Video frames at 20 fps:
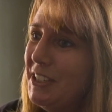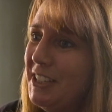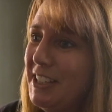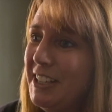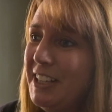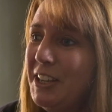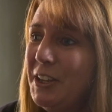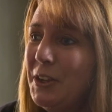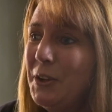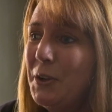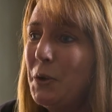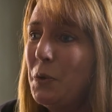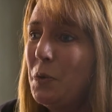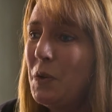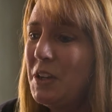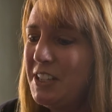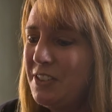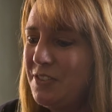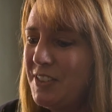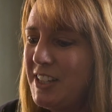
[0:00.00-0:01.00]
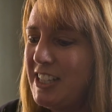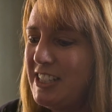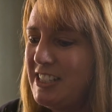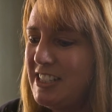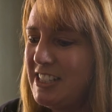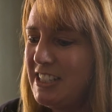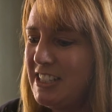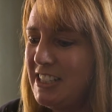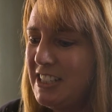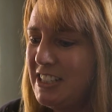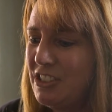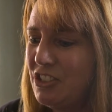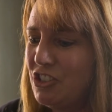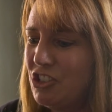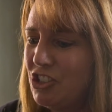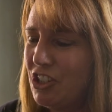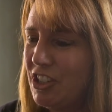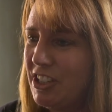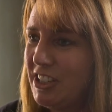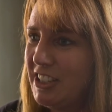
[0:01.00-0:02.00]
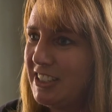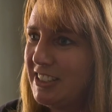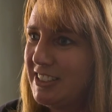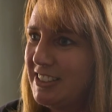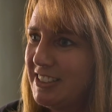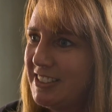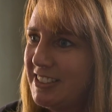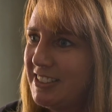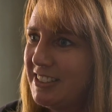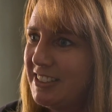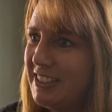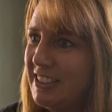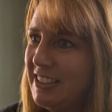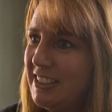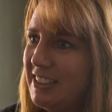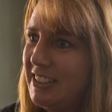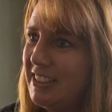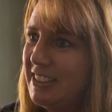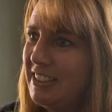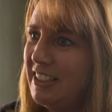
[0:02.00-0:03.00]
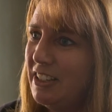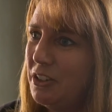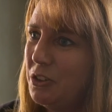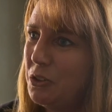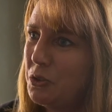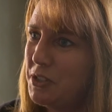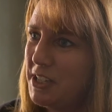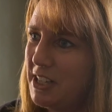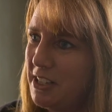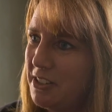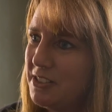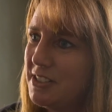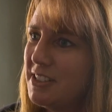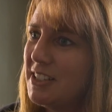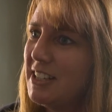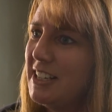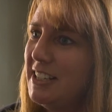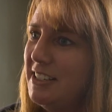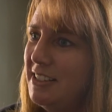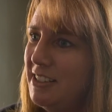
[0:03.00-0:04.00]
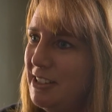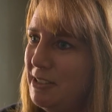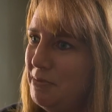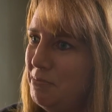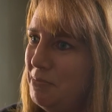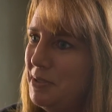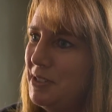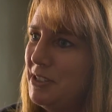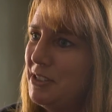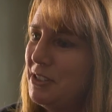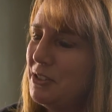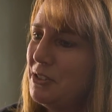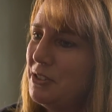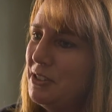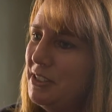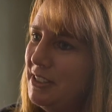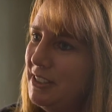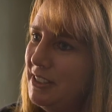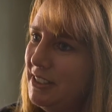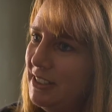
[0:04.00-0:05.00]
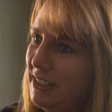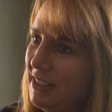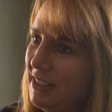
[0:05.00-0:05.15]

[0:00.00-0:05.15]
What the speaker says: statement of position. We did this. The parent says, well, we did this, and there's